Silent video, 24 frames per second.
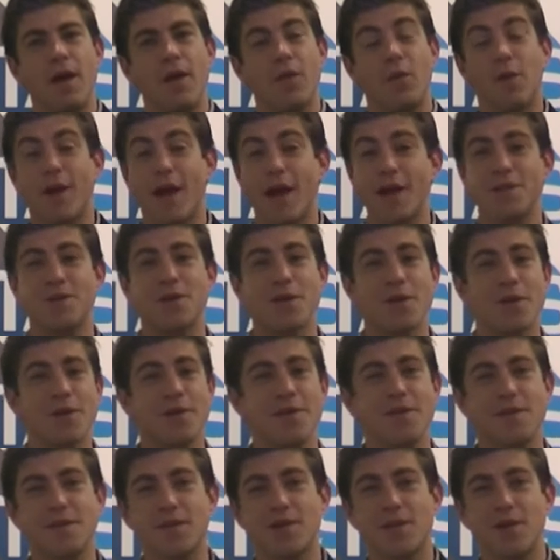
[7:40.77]
When I
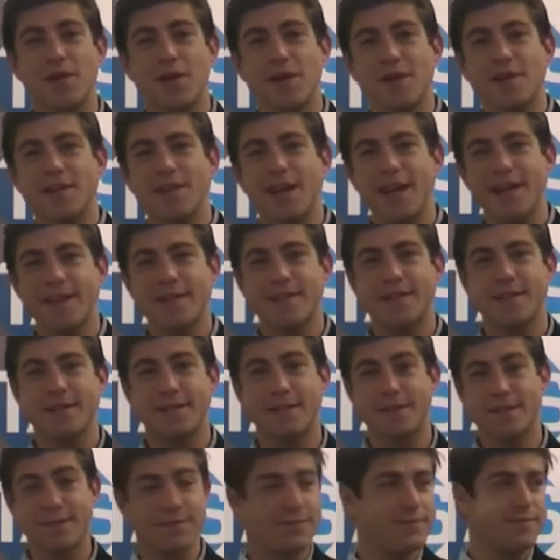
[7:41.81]
started as an architect
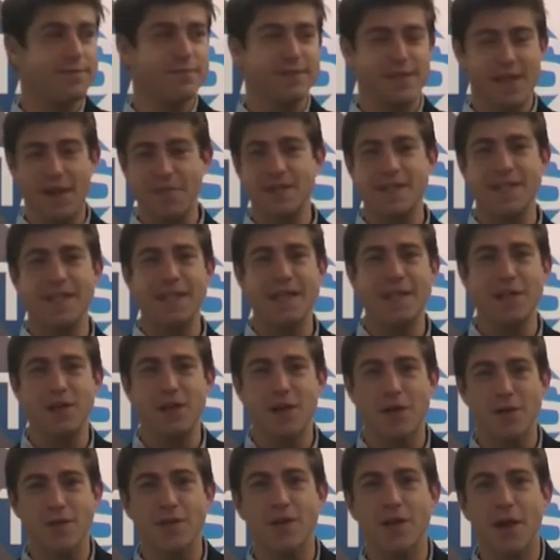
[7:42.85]
17
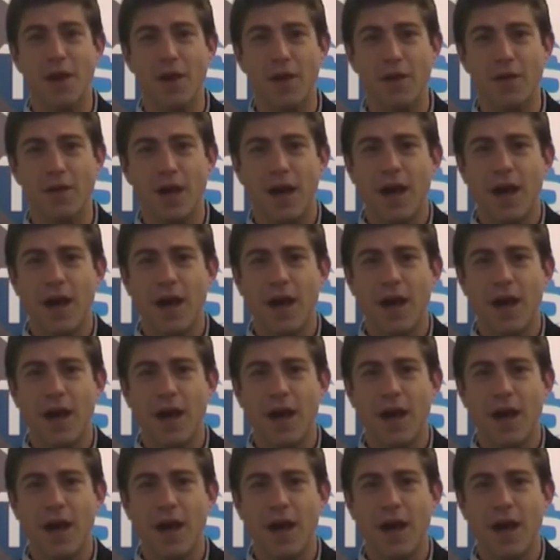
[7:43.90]
years ago,